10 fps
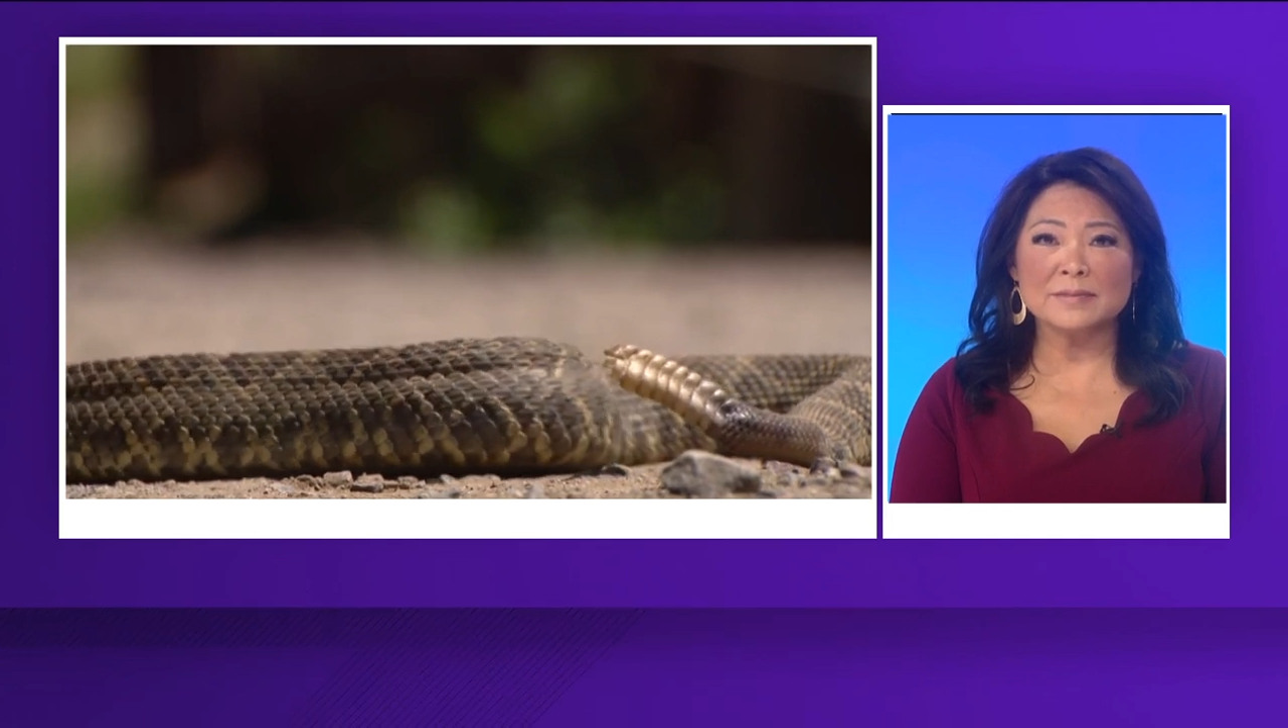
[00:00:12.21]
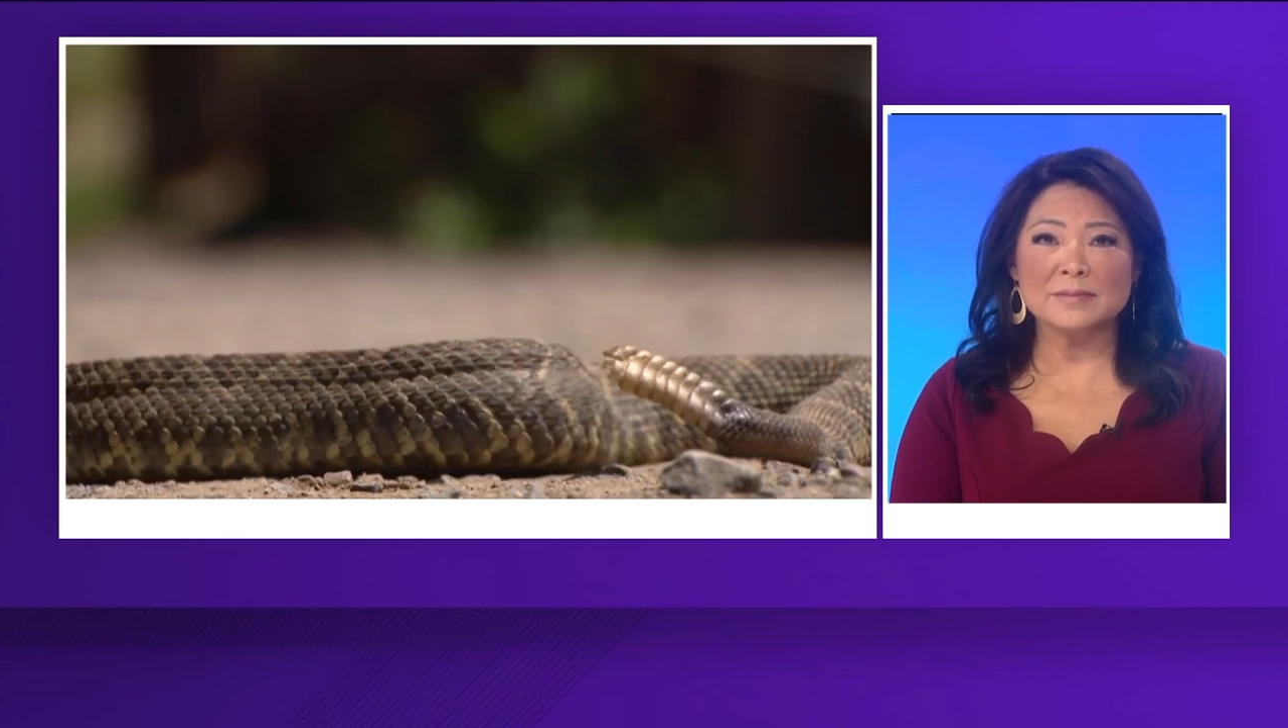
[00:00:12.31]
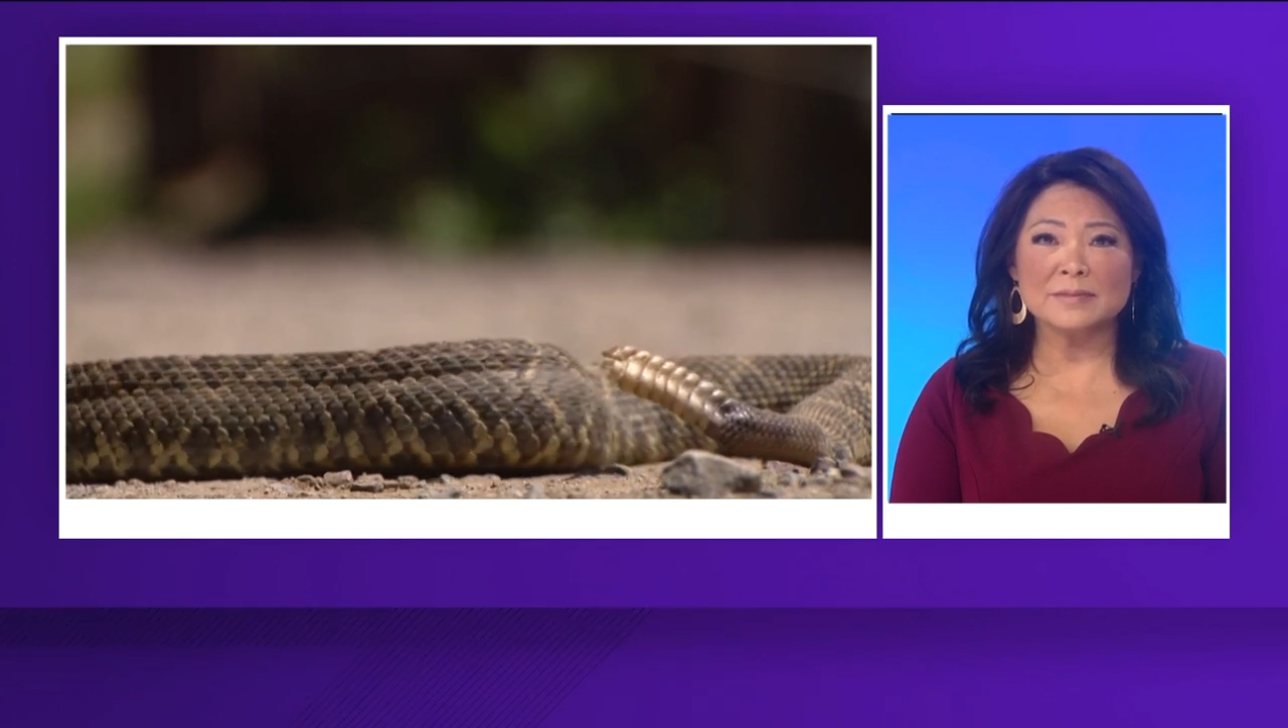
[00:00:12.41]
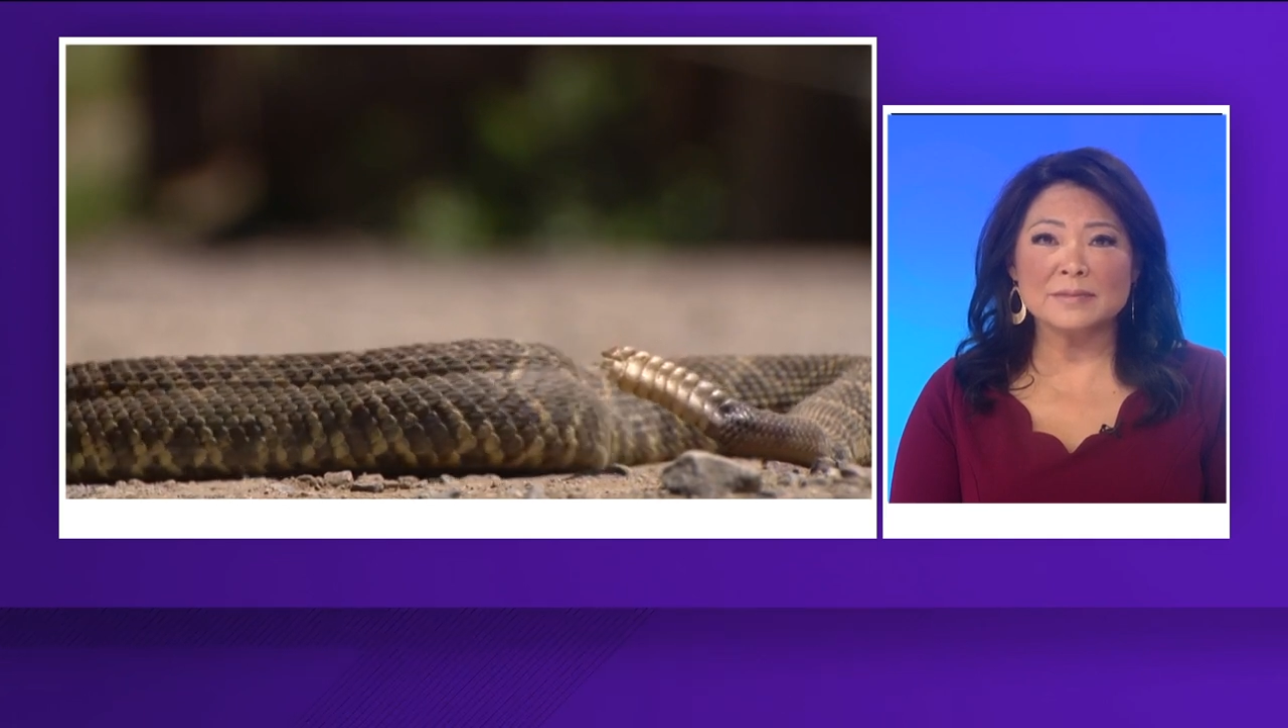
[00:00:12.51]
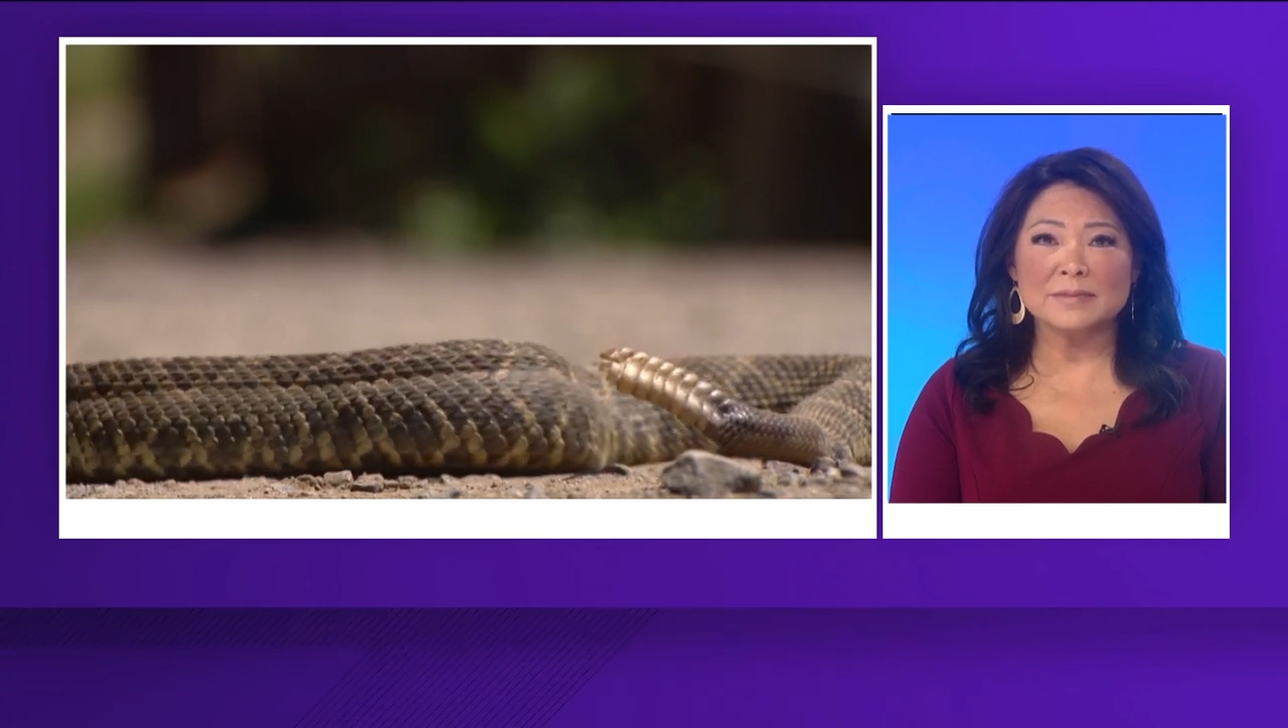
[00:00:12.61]

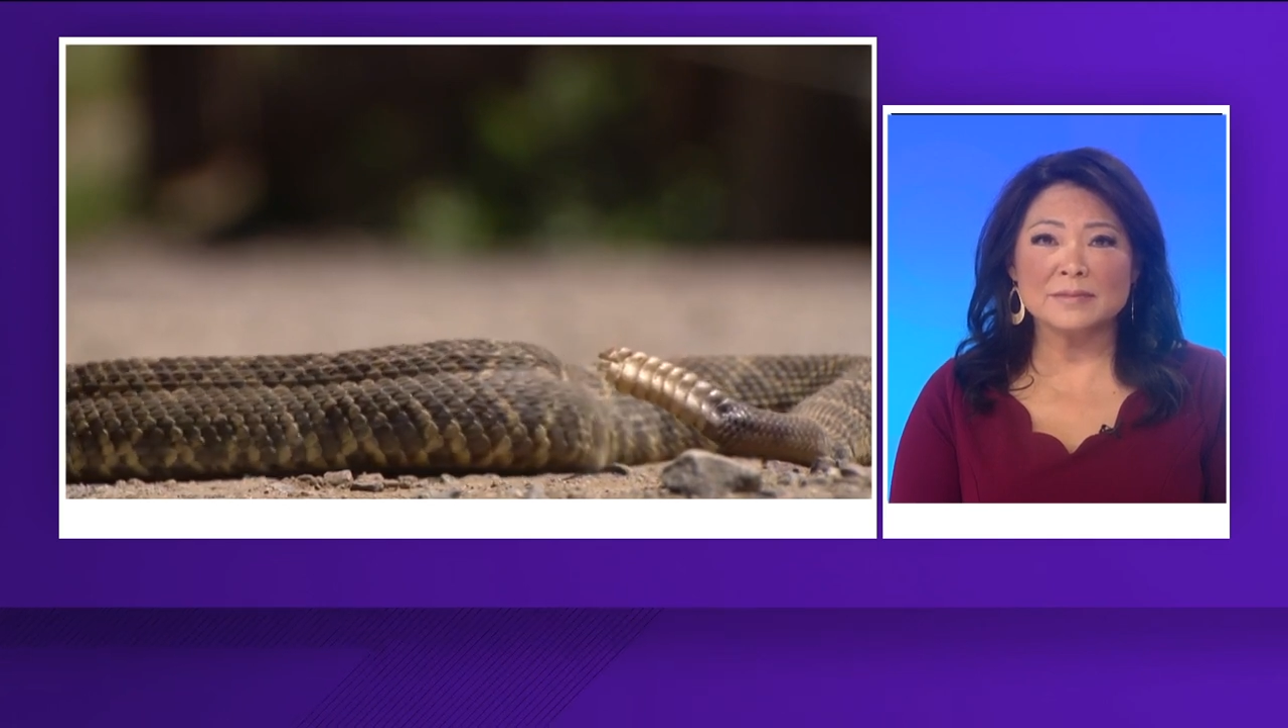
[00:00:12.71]
Snake